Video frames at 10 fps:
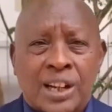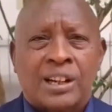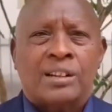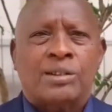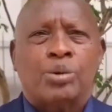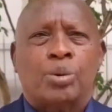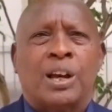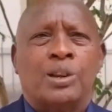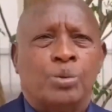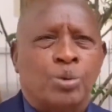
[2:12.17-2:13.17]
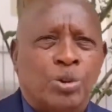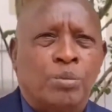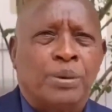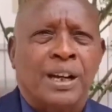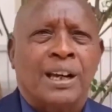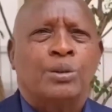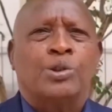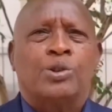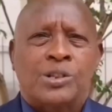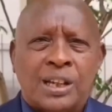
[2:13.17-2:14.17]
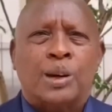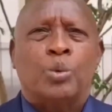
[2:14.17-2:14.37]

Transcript: tenets where you would not be allowed to say